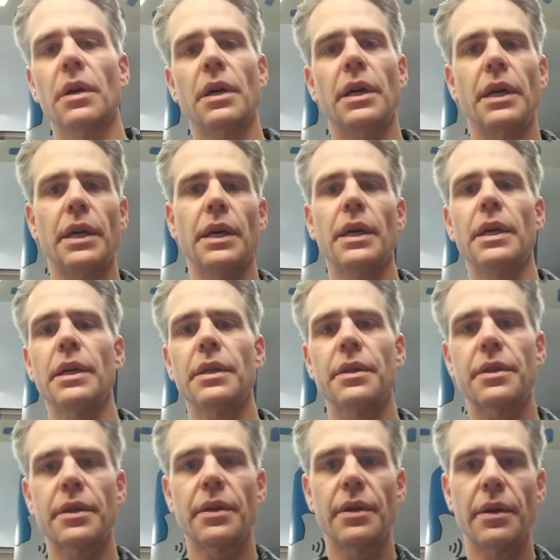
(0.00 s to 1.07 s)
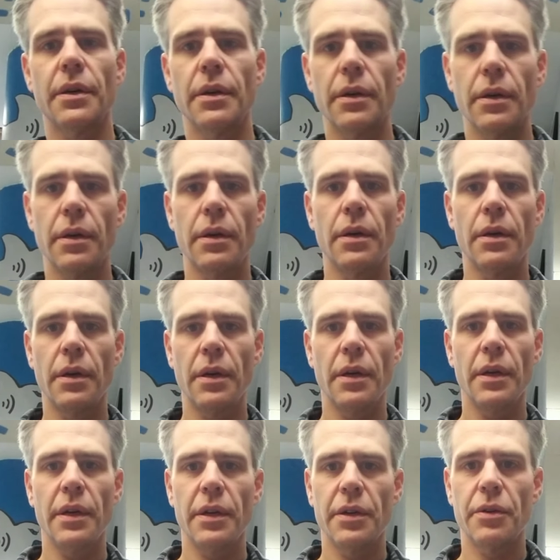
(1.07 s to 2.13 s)
and
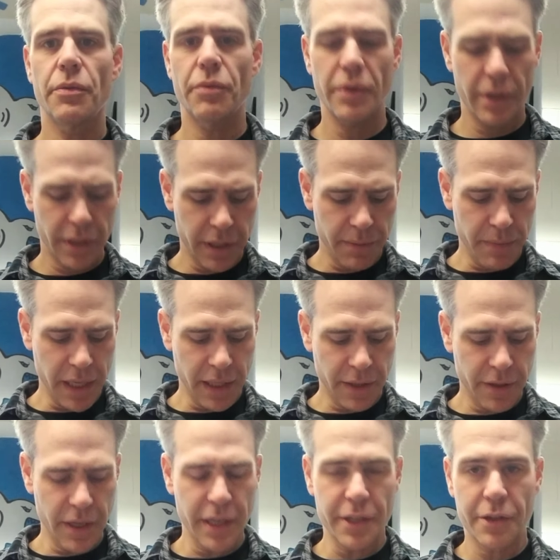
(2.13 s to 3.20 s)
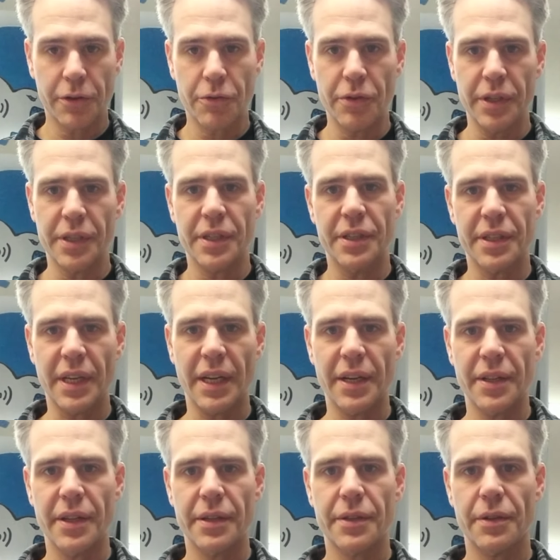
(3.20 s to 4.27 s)
really make nice creases out of
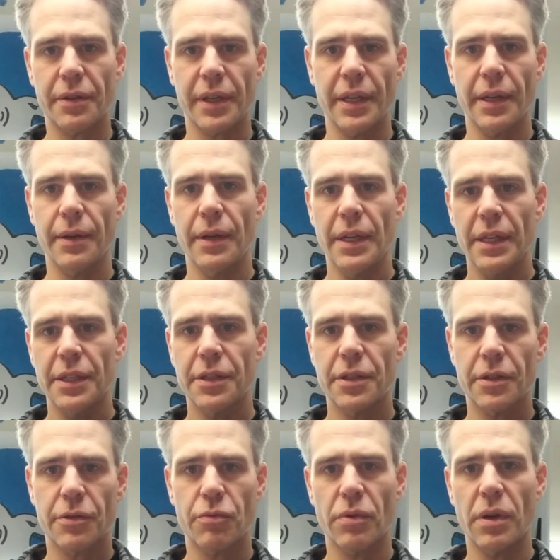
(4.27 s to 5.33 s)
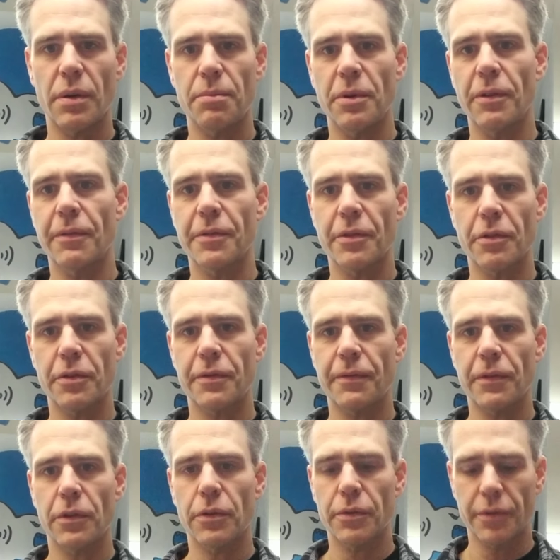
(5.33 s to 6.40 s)
this, okay? Just rub over those
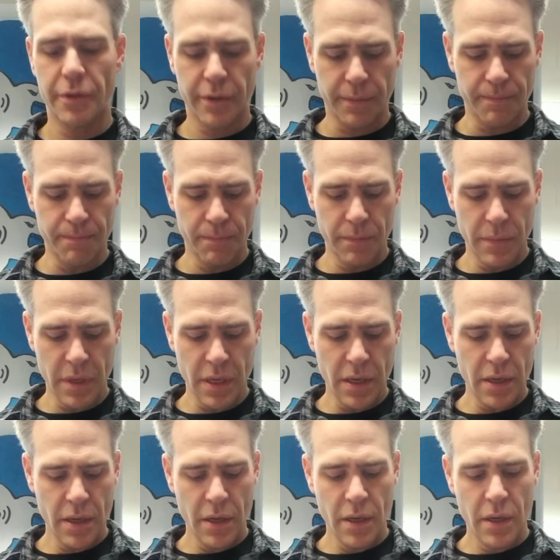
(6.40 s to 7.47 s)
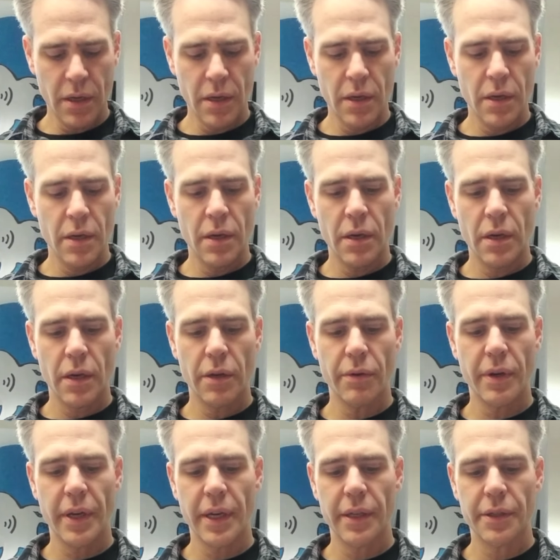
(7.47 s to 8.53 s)
folds.
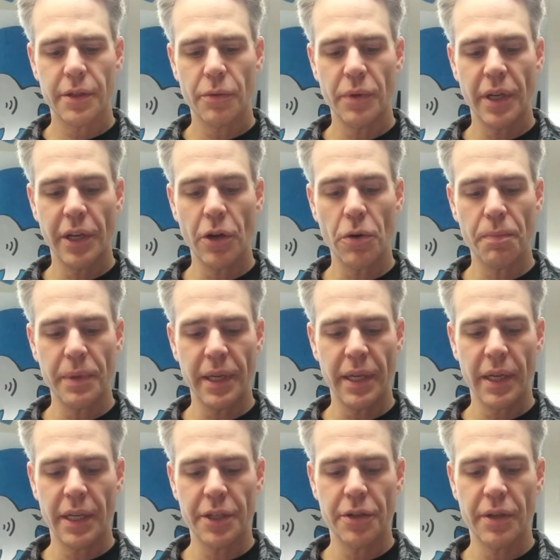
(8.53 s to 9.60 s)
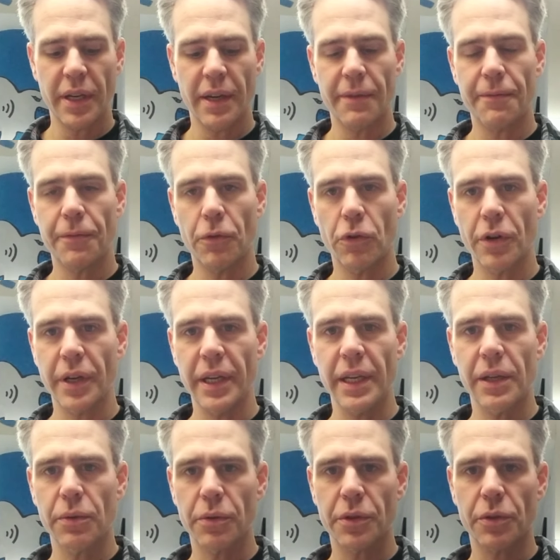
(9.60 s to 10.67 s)
Alright, so when I open it, I should have 4
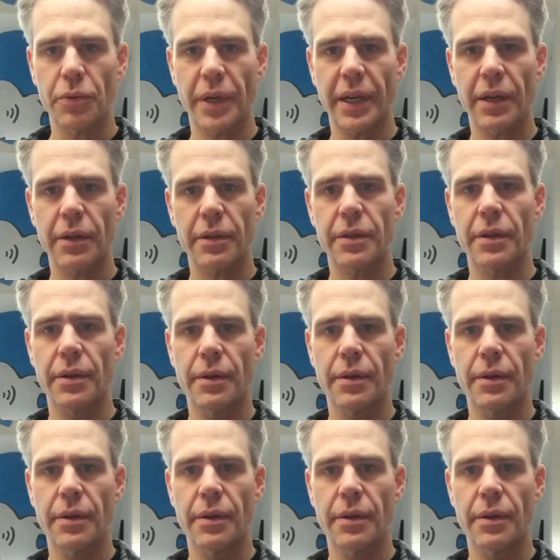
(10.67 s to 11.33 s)
equal squares,